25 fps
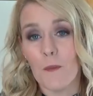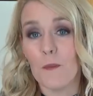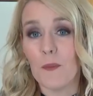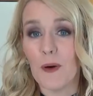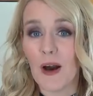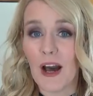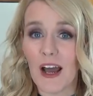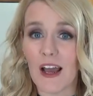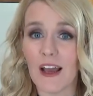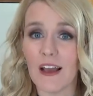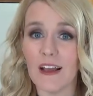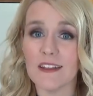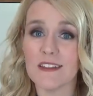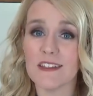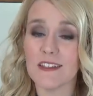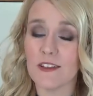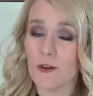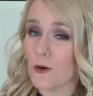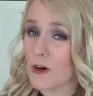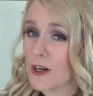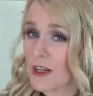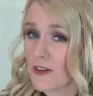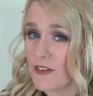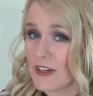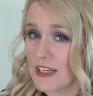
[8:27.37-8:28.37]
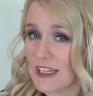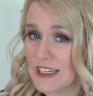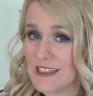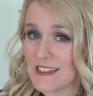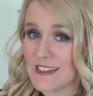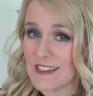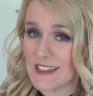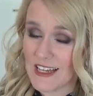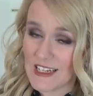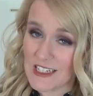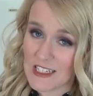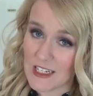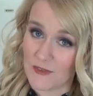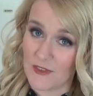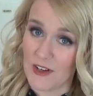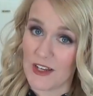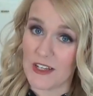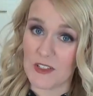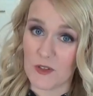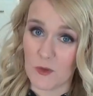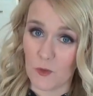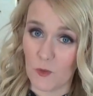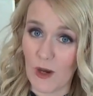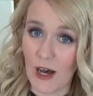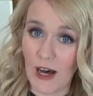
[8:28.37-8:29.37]
But it's sort of an incentive
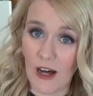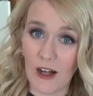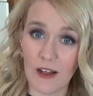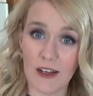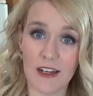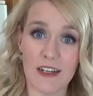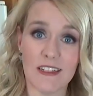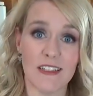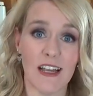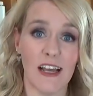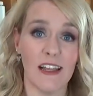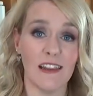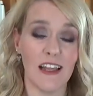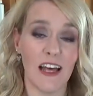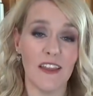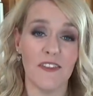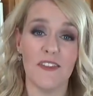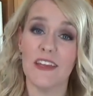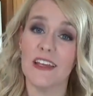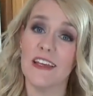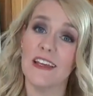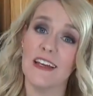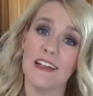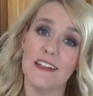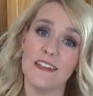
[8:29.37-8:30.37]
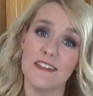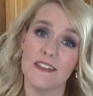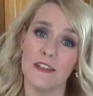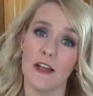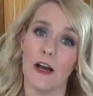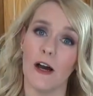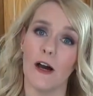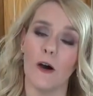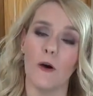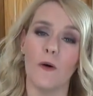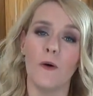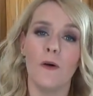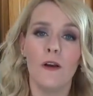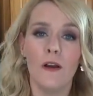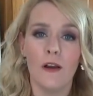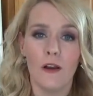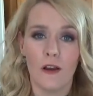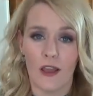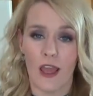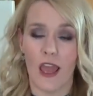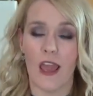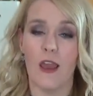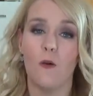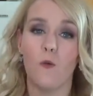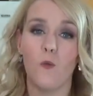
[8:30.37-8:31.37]
as well because I let the kids know,
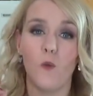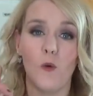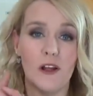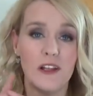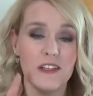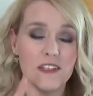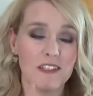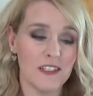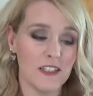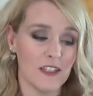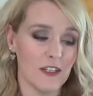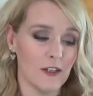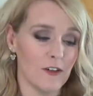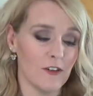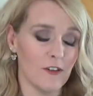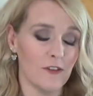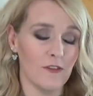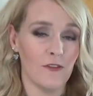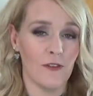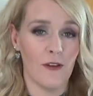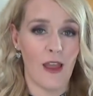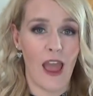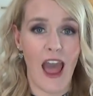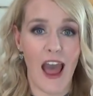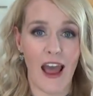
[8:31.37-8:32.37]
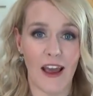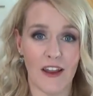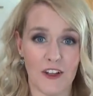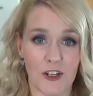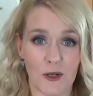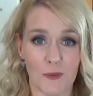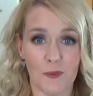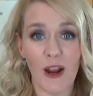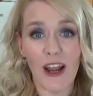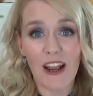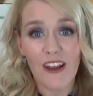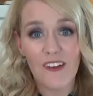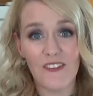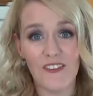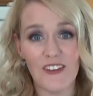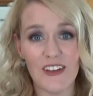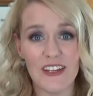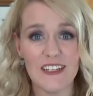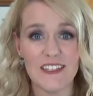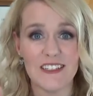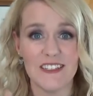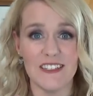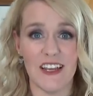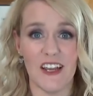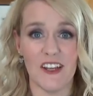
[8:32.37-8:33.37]
okay, once you've had your
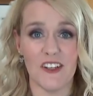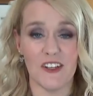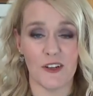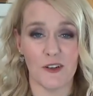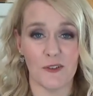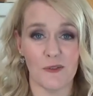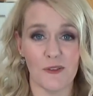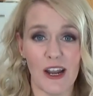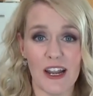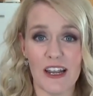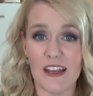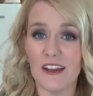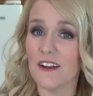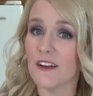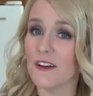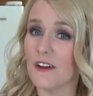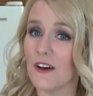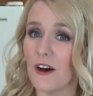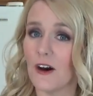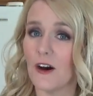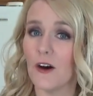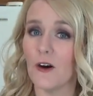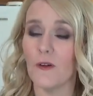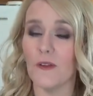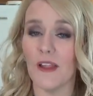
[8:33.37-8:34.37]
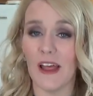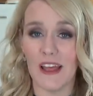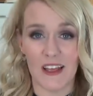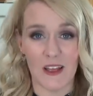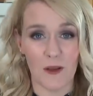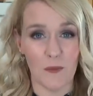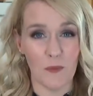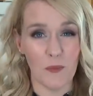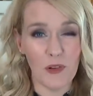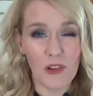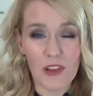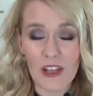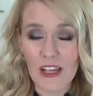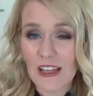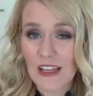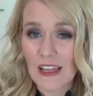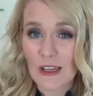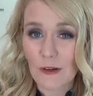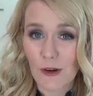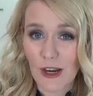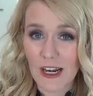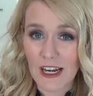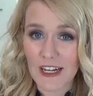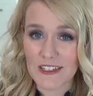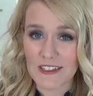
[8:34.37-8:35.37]
breakfast and you're ready to go, like
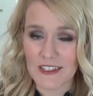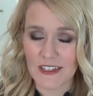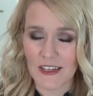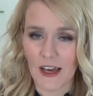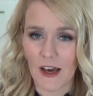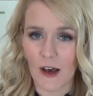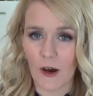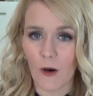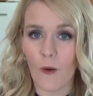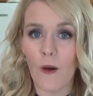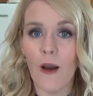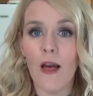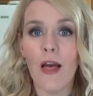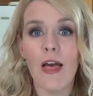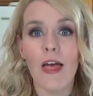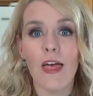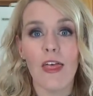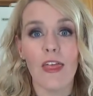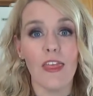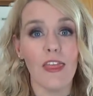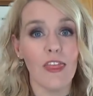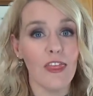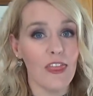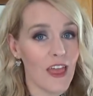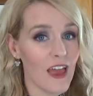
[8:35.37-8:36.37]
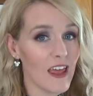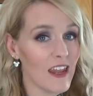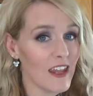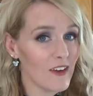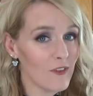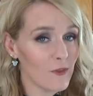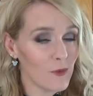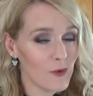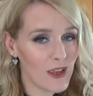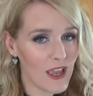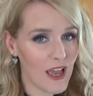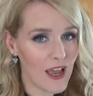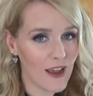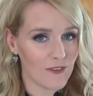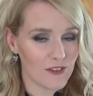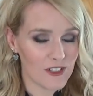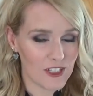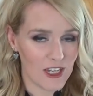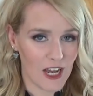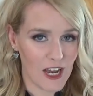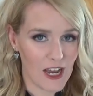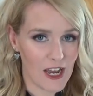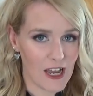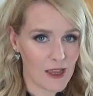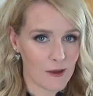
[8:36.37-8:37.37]
completely ready to go, then if we have
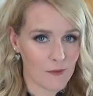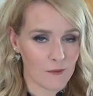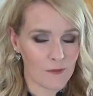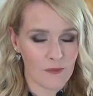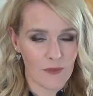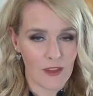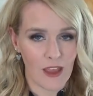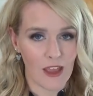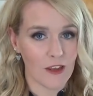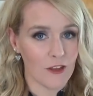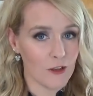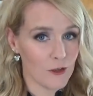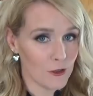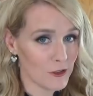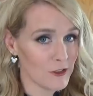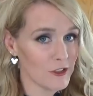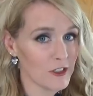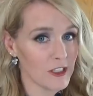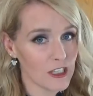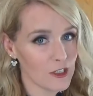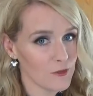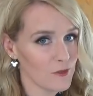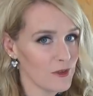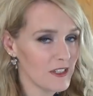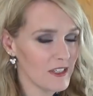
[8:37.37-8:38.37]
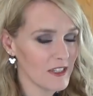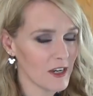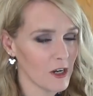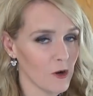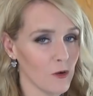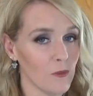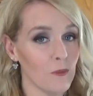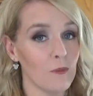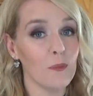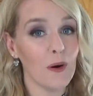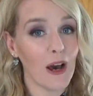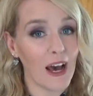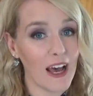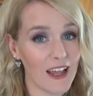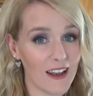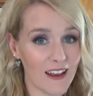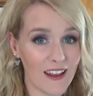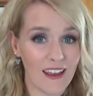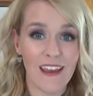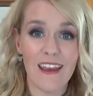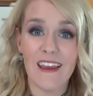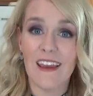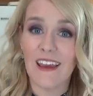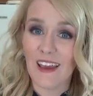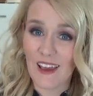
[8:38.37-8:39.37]
time, and usually we don't, but
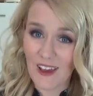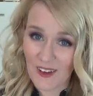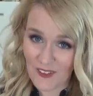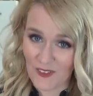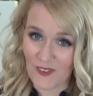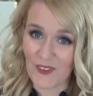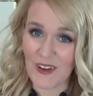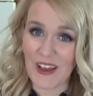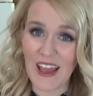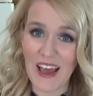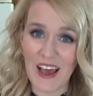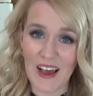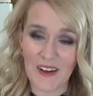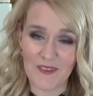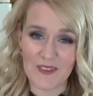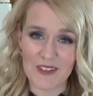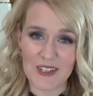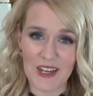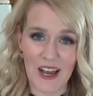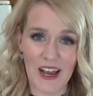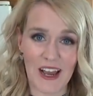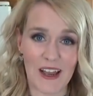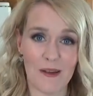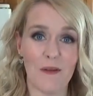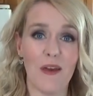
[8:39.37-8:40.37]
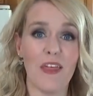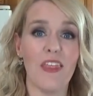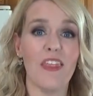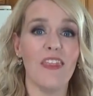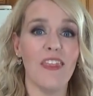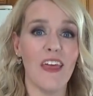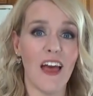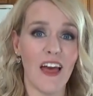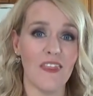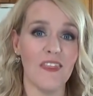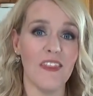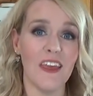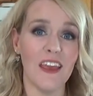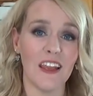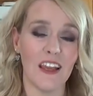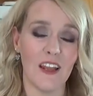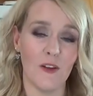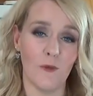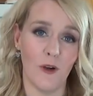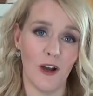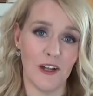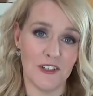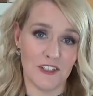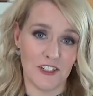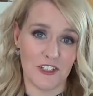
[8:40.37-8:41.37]
if we have time, then they
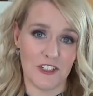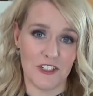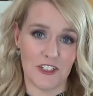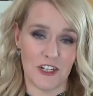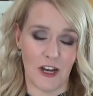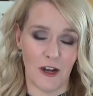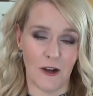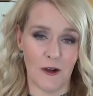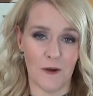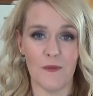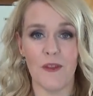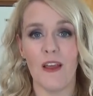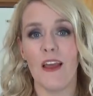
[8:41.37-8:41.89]
can watch a show.